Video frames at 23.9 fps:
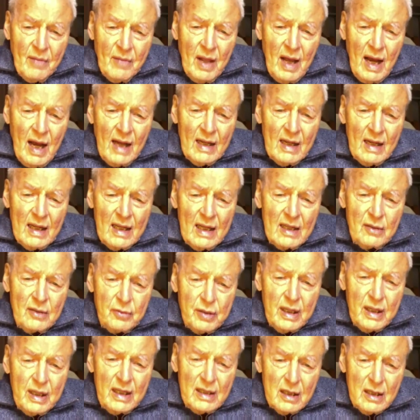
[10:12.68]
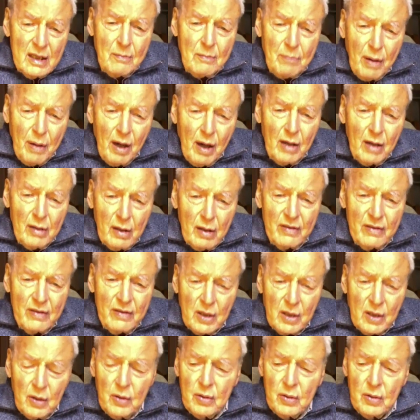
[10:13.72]
And he created a path of his
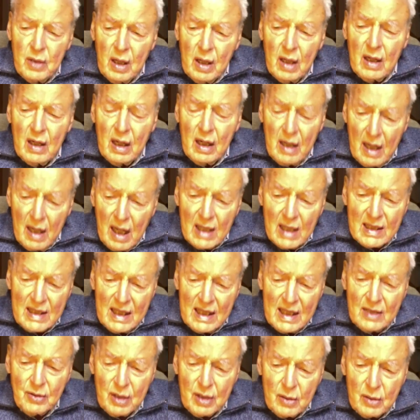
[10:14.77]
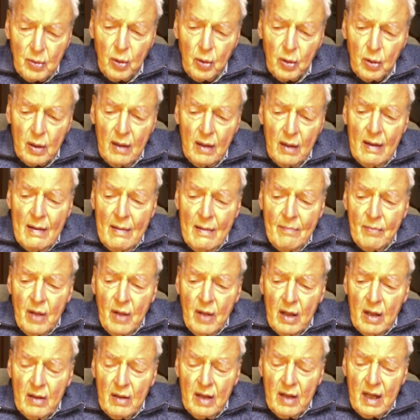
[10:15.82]
own last century called
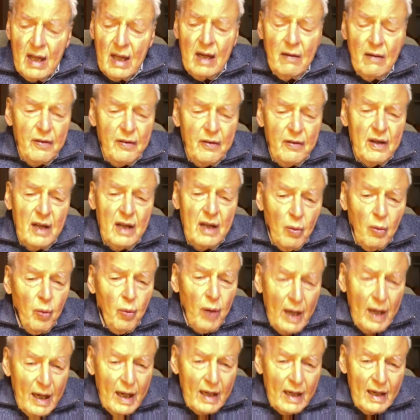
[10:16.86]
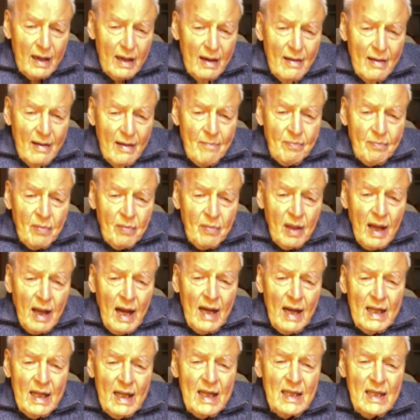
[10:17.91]
the Infinite Way.
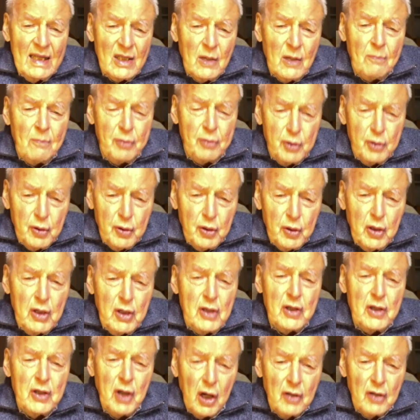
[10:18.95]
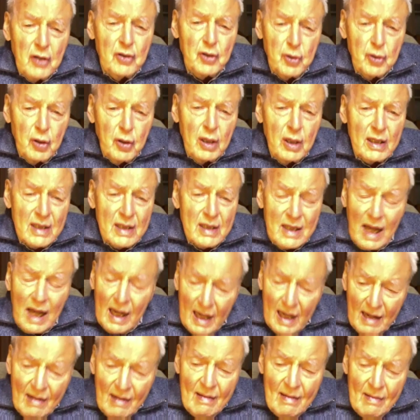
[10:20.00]
And he's a pure non-dualist.
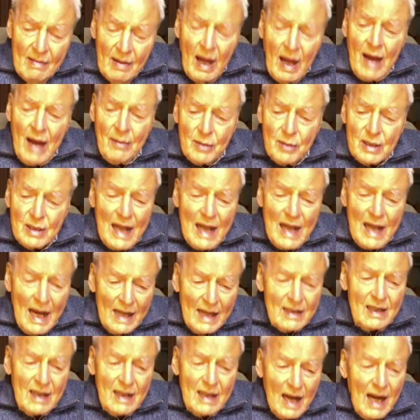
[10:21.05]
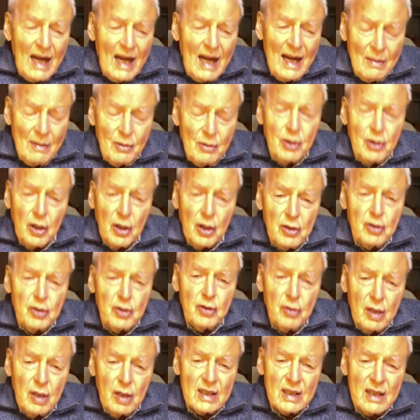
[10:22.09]
I must add that I am a
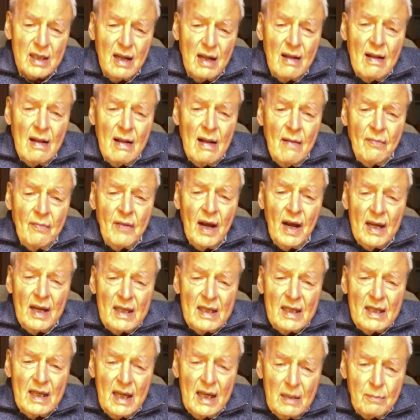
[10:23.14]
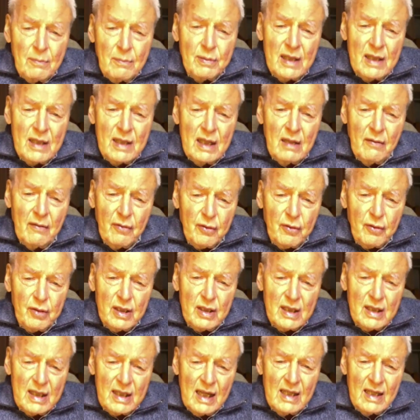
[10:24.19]
non-dualist. 98% of
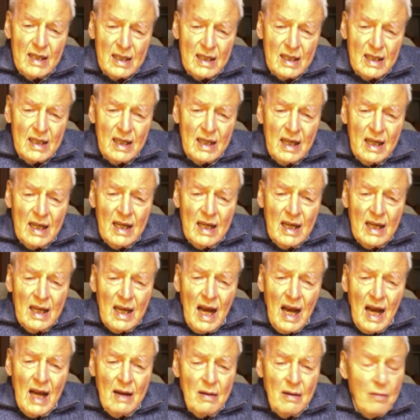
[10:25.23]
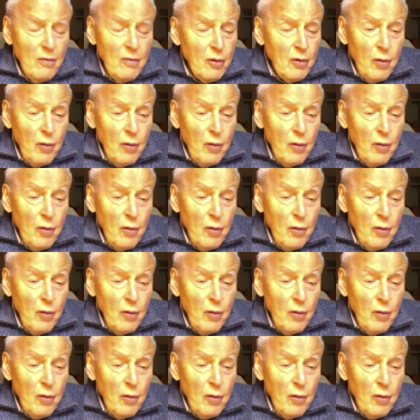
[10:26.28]
Christianity and